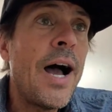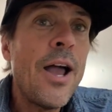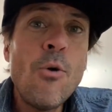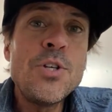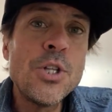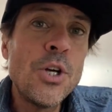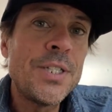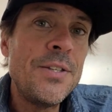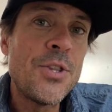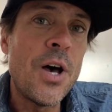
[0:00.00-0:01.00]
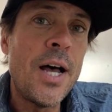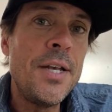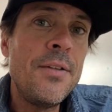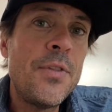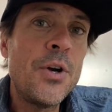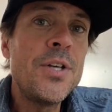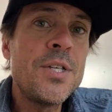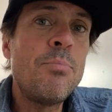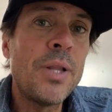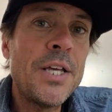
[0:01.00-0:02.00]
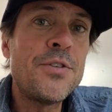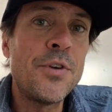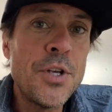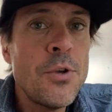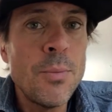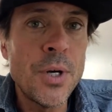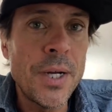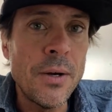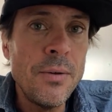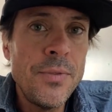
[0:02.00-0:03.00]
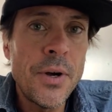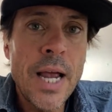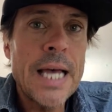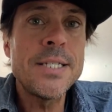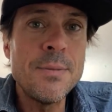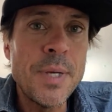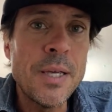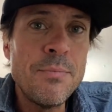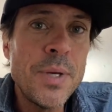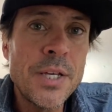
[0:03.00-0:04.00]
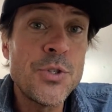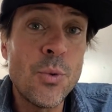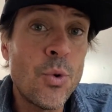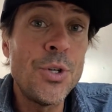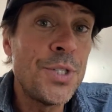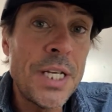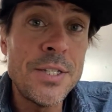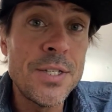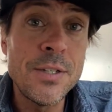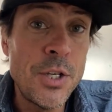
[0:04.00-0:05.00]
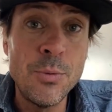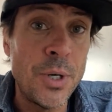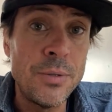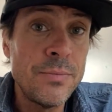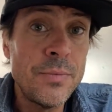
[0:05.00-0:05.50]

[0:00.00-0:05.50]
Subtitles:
I always looked and thought there is a place for humor here. There has to be, because the world needs humor.